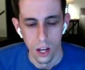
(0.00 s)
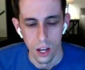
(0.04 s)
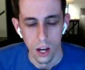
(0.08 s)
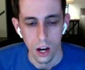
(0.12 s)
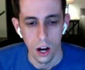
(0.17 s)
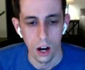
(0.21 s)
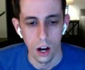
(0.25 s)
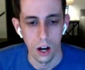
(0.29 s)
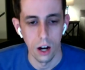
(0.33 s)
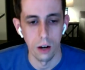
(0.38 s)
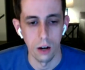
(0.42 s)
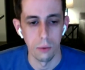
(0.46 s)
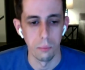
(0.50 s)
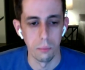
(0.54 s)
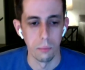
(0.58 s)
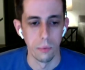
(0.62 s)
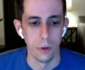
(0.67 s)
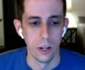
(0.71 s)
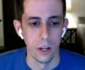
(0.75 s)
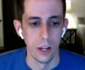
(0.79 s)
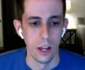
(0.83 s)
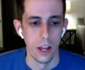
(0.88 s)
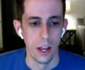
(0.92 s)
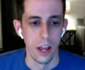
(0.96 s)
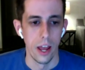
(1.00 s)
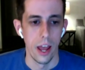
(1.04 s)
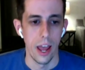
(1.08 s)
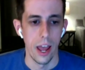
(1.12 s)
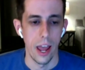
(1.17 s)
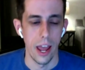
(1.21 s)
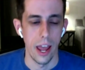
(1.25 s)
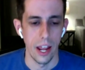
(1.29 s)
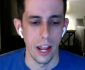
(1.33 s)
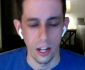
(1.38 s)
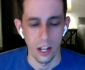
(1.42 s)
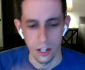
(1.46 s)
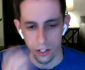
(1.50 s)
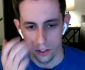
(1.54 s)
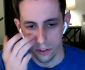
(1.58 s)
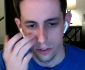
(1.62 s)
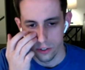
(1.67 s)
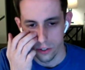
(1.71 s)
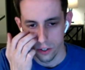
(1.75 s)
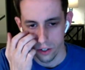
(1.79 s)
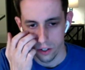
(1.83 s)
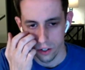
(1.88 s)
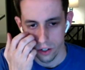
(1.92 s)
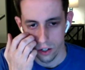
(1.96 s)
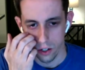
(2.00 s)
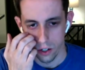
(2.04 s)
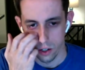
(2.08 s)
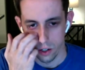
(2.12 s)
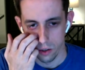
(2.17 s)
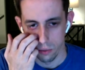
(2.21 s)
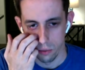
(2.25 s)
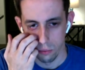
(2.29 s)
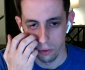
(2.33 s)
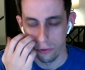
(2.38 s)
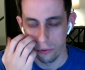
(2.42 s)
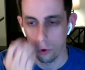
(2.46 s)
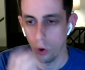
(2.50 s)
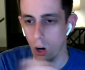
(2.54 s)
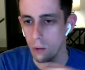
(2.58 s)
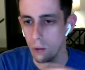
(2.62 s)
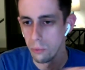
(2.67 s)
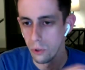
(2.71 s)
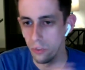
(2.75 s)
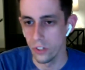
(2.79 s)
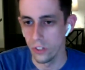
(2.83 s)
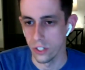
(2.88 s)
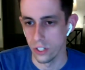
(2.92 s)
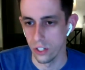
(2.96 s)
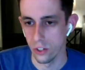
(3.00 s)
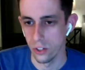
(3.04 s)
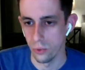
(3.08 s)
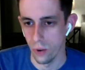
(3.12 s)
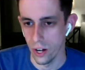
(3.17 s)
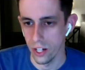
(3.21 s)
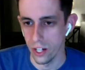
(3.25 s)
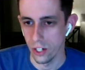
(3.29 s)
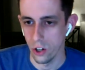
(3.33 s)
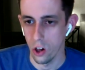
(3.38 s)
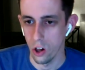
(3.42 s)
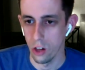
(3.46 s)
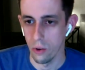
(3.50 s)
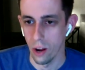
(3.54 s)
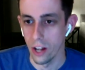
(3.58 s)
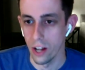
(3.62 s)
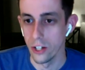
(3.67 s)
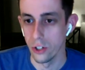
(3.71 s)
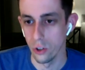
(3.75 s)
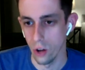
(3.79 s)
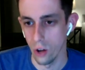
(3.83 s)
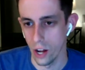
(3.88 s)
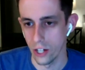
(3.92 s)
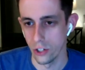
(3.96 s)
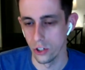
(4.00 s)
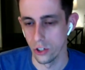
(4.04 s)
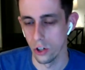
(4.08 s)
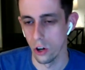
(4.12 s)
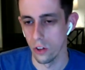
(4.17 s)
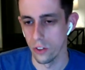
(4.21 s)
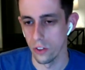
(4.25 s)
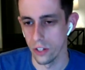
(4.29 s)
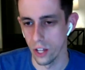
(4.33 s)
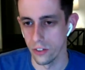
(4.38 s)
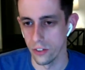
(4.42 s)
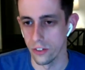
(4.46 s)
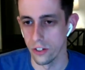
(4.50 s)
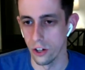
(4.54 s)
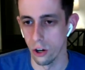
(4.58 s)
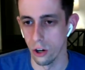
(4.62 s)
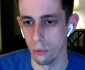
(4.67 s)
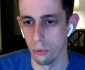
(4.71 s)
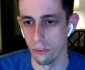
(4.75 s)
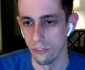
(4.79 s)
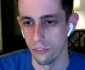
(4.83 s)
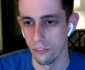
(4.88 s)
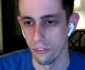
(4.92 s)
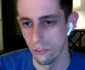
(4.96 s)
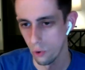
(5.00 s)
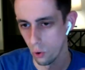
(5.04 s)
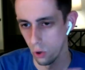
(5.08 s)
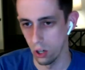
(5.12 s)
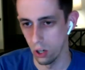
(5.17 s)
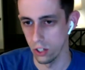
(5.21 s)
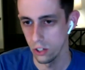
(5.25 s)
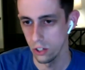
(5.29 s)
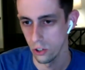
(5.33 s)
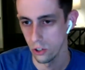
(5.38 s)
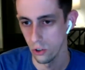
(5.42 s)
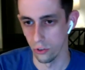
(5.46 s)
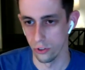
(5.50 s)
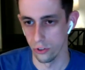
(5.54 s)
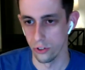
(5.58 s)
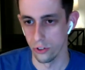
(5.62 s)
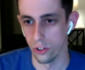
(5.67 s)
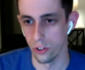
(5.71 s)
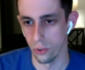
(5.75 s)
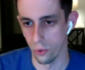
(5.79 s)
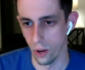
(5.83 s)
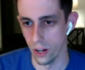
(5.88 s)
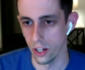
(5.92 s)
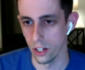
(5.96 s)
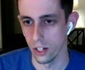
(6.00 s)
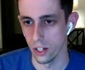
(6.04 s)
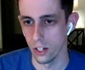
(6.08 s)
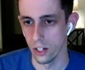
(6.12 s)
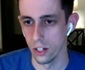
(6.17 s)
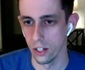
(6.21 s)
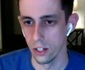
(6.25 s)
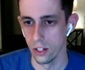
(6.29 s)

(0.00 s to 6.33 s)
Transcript: And before I move it to the ready column, I do actually all the SEO before it goes to the ready.